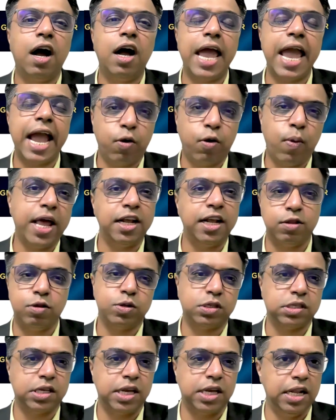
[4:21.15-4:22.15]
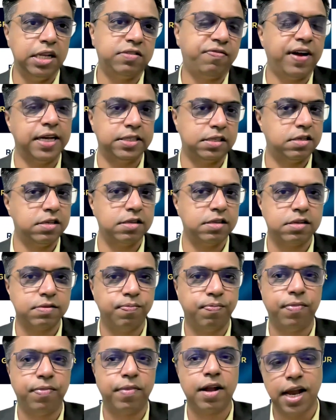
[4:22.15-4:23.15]
acquiring those skills faster.
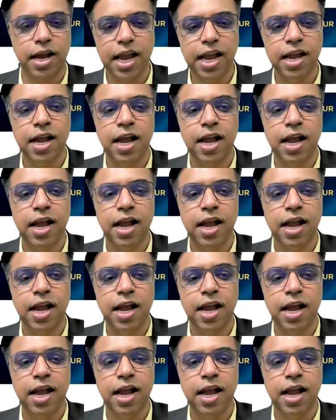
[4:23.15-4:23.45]
Okay?